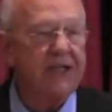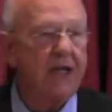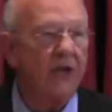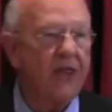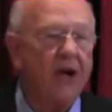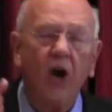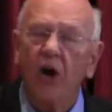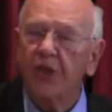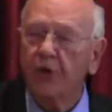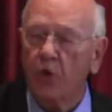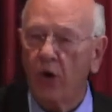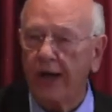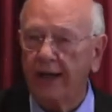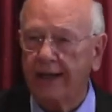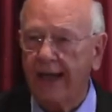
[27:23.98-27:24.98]
until the
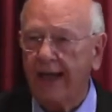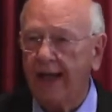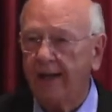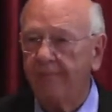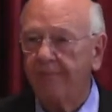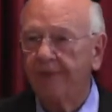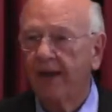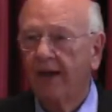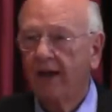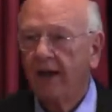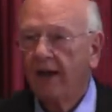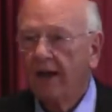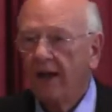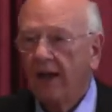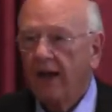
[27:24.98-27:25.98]
earthquake came?
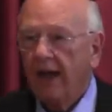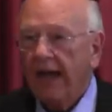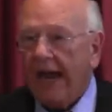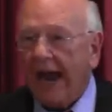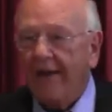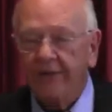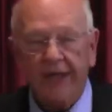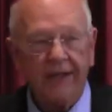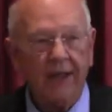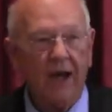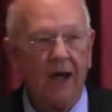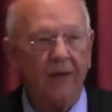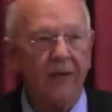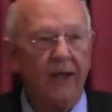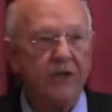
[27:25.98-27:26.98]
And then
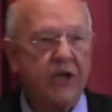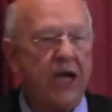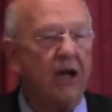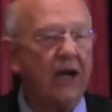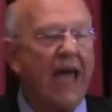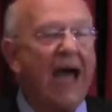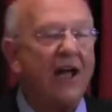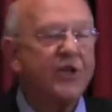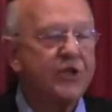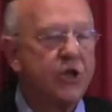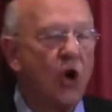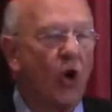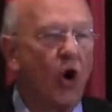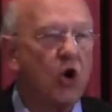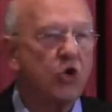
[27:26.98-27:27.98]
the, uh, the
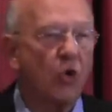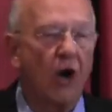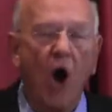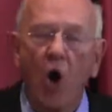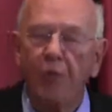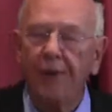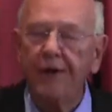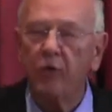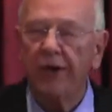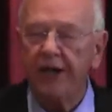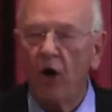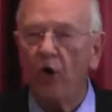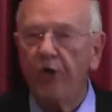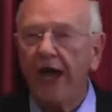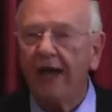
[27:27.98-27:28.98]
jailhouse doors were open.
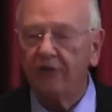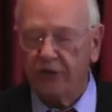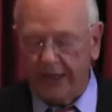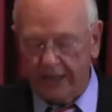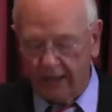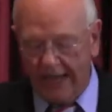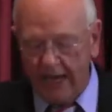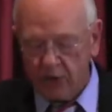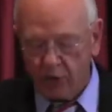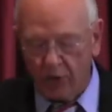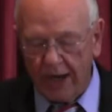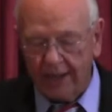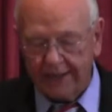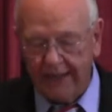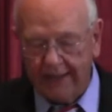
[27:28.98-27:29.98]
We know that
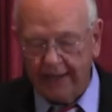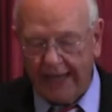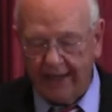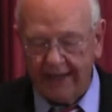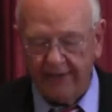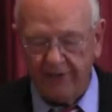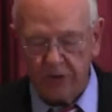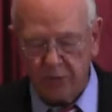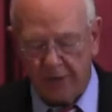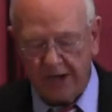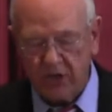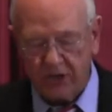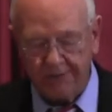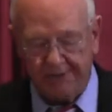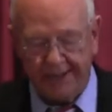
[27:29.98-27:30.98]
jailhouse rock, you had the
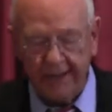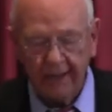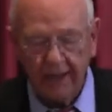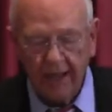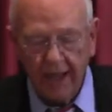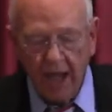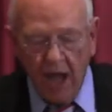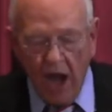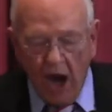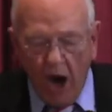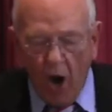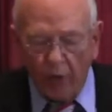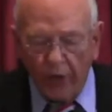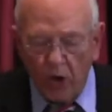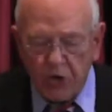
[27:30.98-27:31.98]
illustration to be.
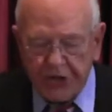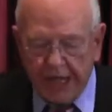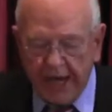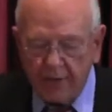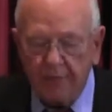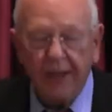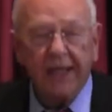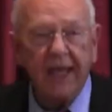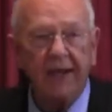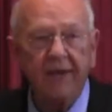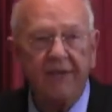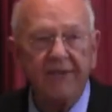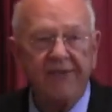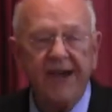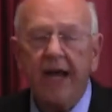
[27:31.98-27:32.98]
All those things
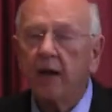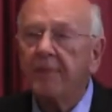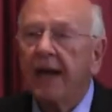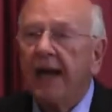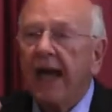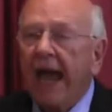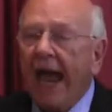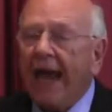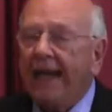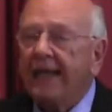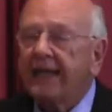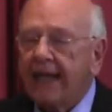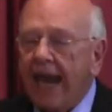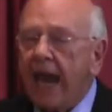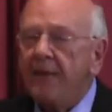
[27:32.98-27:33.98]
began to develop. And
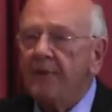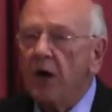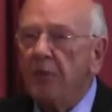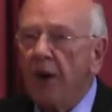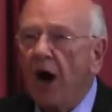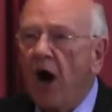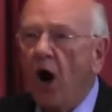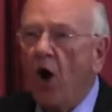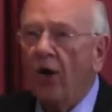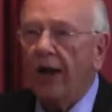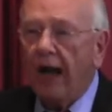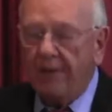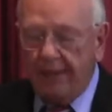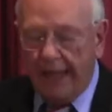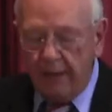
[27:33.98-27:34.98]
it came to
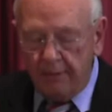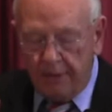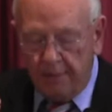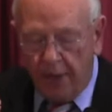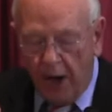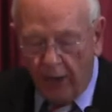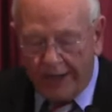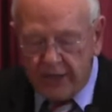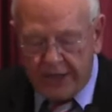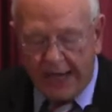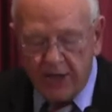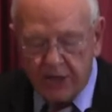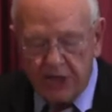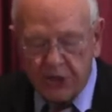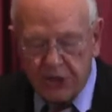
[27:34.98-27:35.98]
Paul, uh, and Paul and
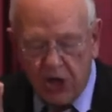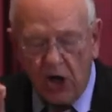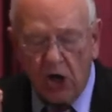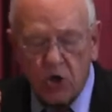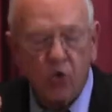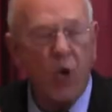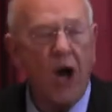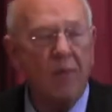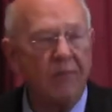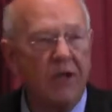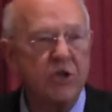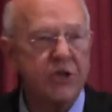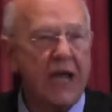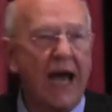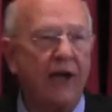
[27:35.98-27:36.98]
Silas said, Sirs, what
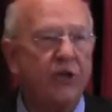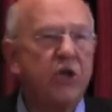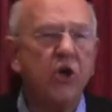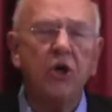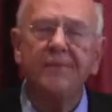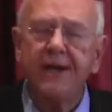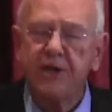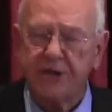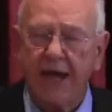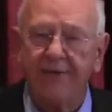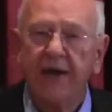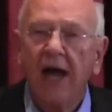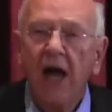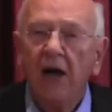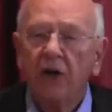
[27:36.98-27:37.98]
must I do to be
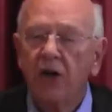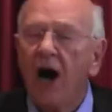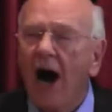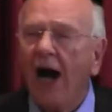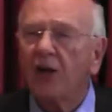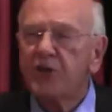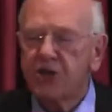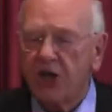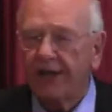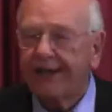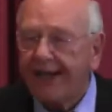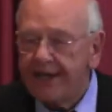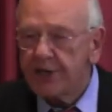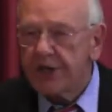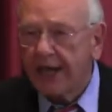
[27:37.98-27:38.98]
saved? God
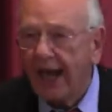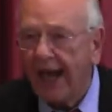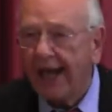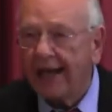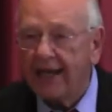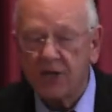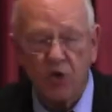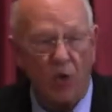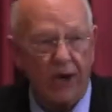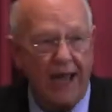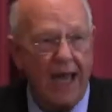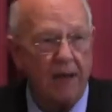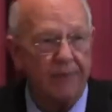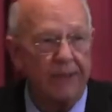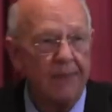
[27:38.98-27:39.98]
shook his cage,
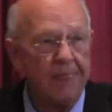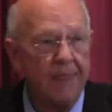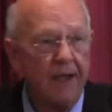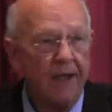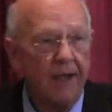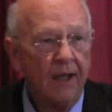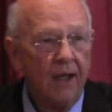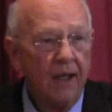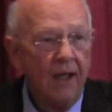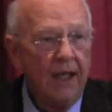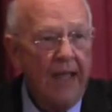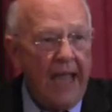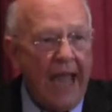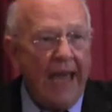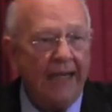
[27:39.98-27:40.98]
what happened?
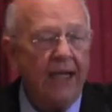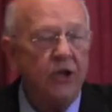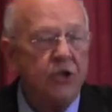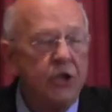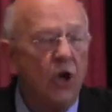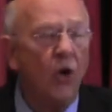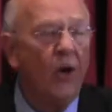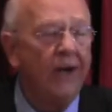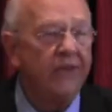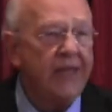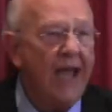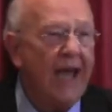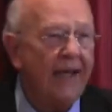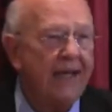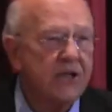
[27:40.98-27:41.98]
And in
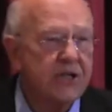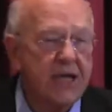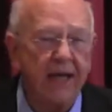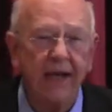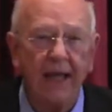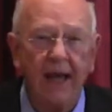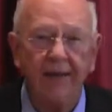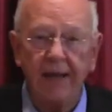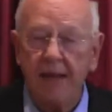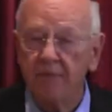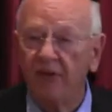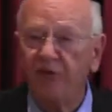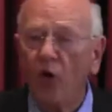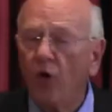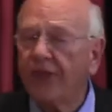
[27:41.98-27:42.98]
doing that, he said, and,
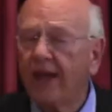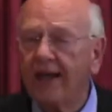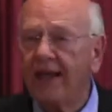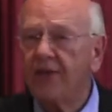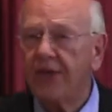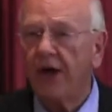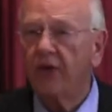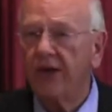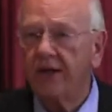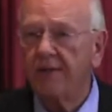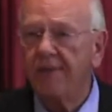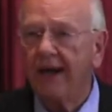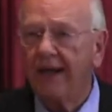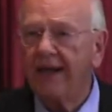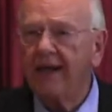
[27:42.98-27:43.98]
and before then he thought
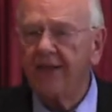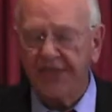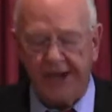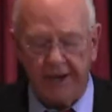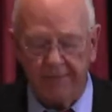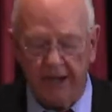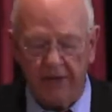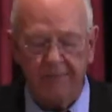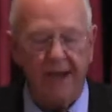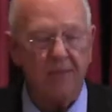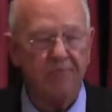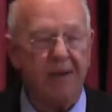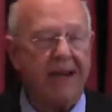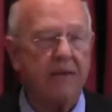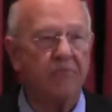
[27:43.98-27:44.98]
nothing about it. He didn't think nothing
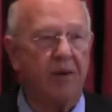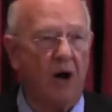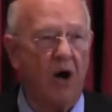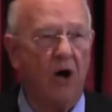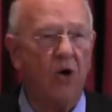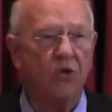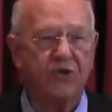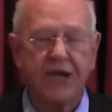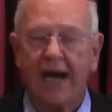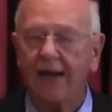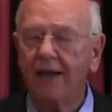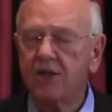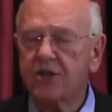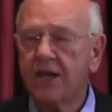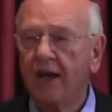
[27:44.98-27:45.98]
about beating Paul and
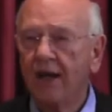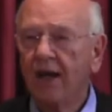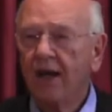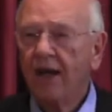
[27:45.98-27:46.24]
Silas.